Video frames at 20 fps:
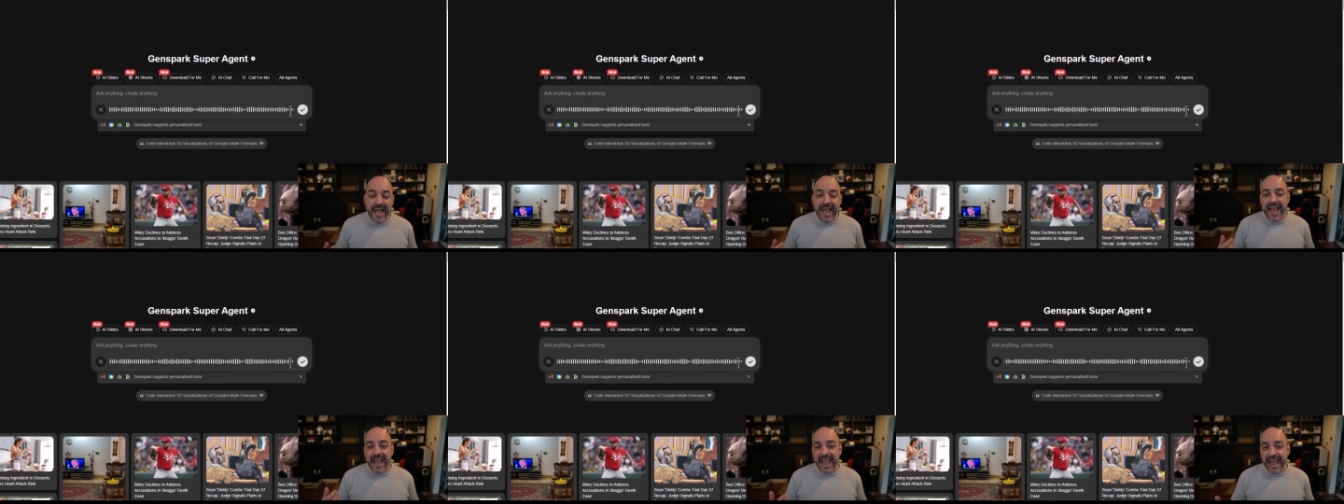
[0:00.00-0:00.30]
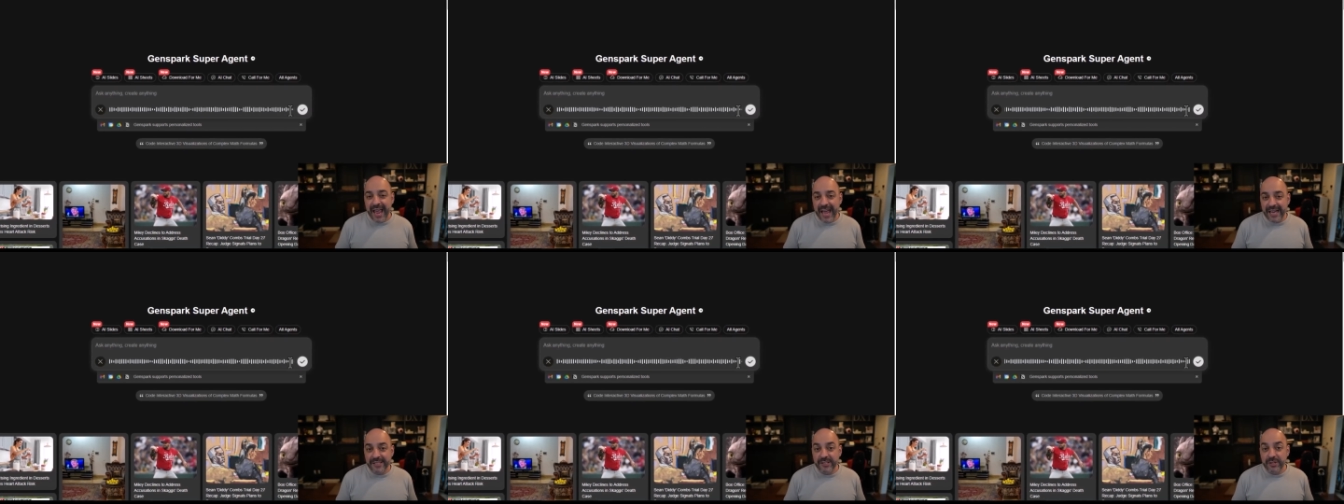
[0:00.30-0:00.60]

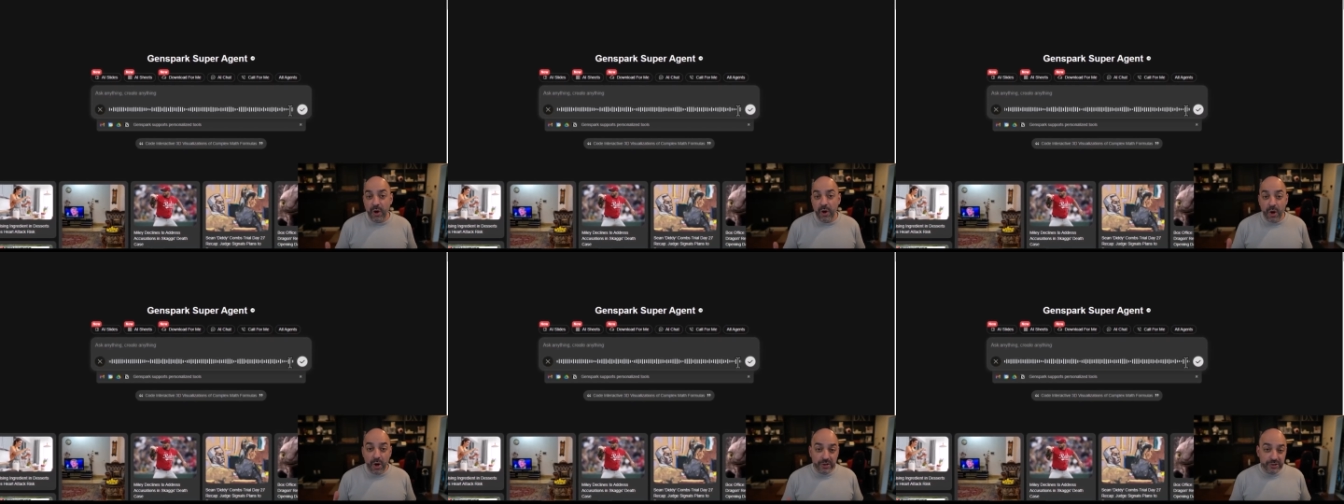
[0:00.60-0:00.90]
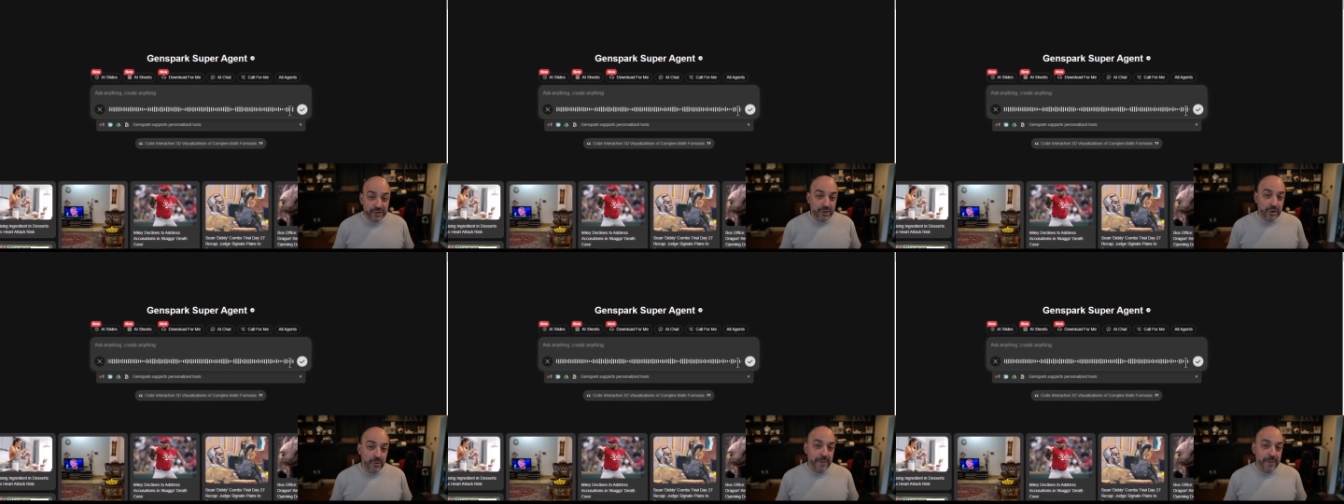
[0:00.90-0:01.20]
and
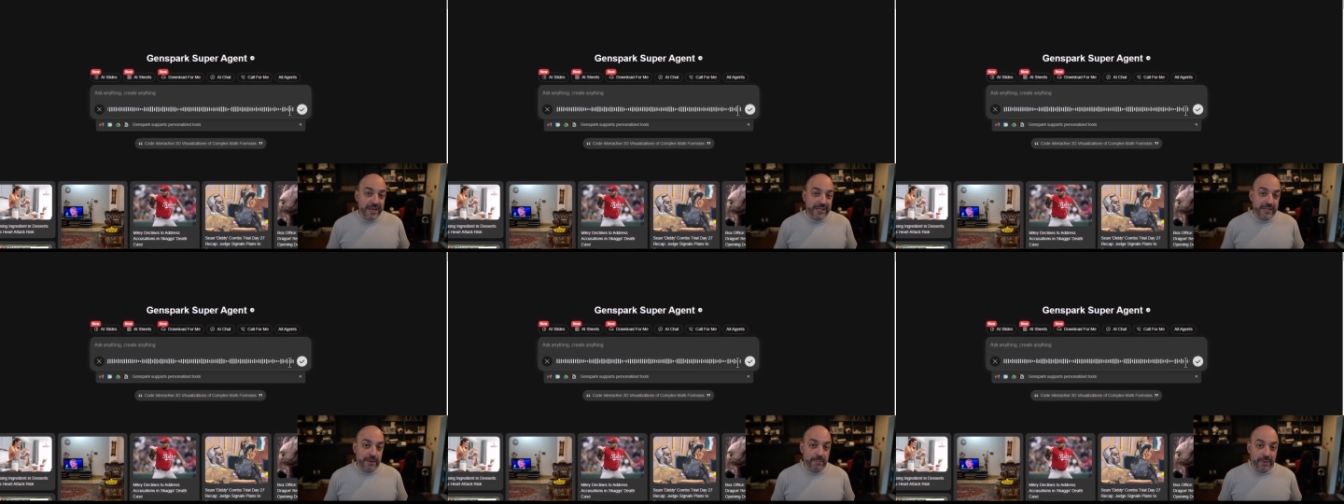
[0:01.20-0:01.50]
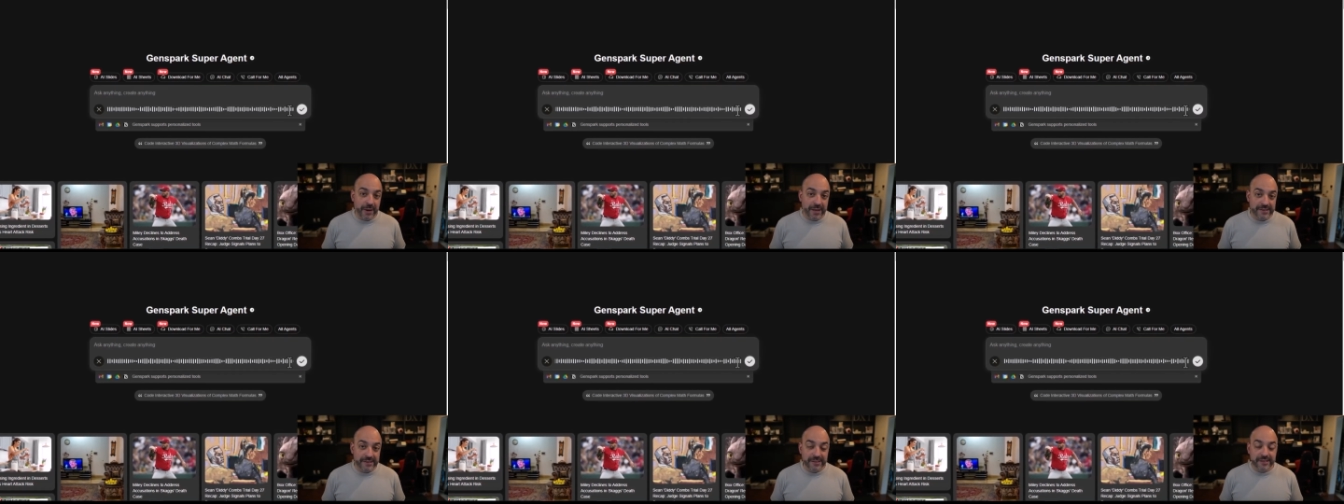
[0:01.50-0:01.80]
also make the
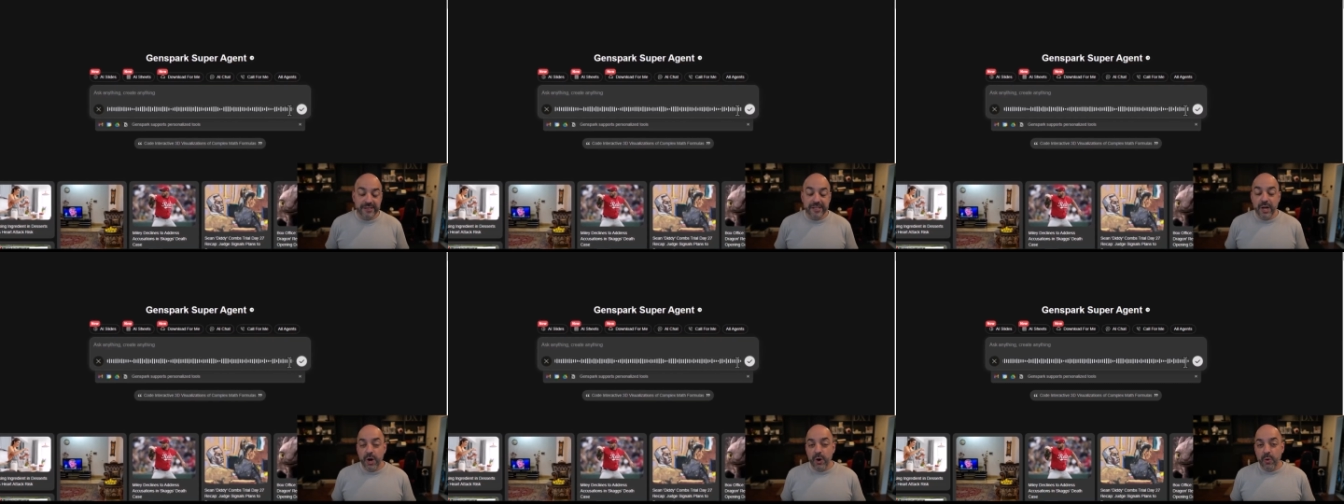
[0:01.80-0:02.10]
buttons